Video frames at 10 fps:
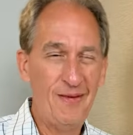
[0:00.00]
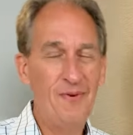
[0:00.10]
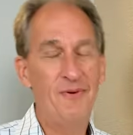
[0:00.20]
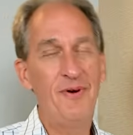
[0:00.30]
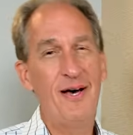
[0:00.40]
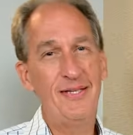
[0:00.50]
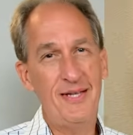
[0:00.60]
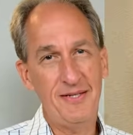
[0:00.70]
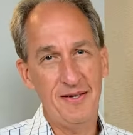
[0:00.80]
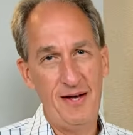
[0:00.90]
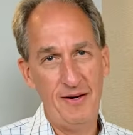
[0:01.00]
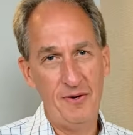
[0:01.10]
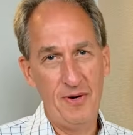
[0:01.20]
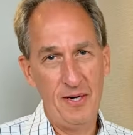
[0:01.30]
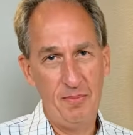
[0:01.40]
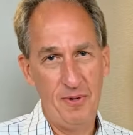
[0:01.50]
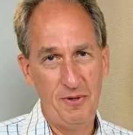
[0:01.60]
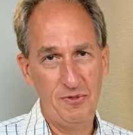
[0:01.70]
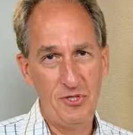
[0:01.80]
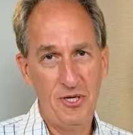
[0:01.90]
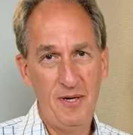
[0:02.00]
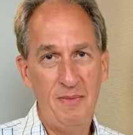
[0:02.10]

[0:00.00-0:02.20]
We realize that's not a great approach.